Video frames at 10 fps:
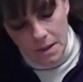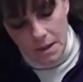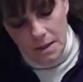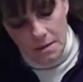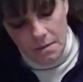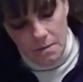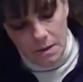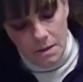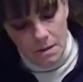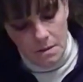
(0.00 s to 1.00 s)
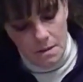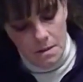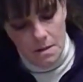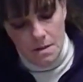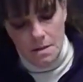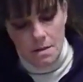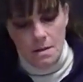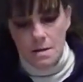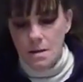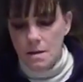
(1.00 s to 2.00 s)
this one,
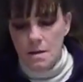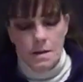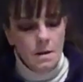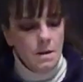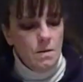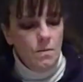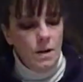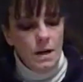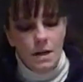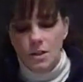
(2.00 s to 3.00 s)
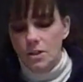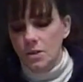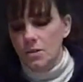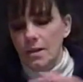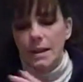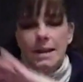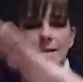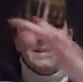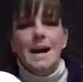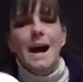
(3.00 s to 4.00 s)
we are going to do the
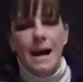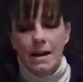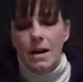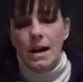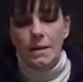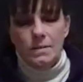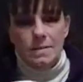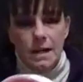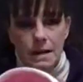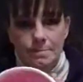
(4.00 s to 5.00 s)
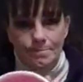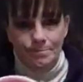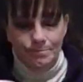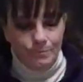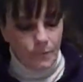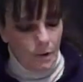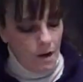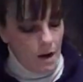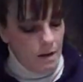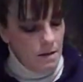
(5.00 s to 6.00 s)
entire outside,
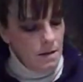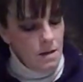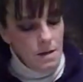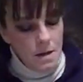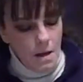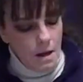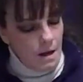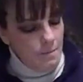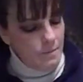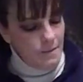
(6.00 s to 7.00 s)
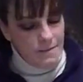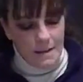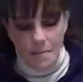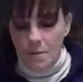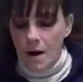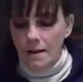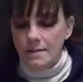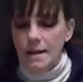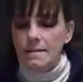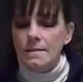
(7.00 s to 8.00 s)
okay? Same
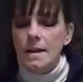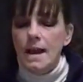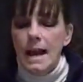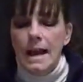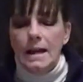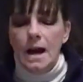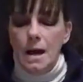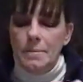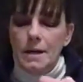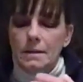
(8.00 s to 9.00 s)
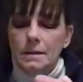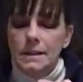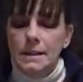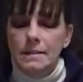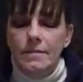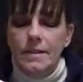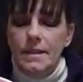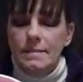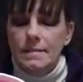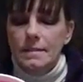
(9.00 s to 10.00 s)
process, and I'm going to leave
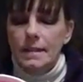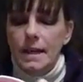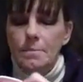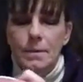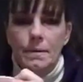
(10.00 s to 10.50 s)
this lip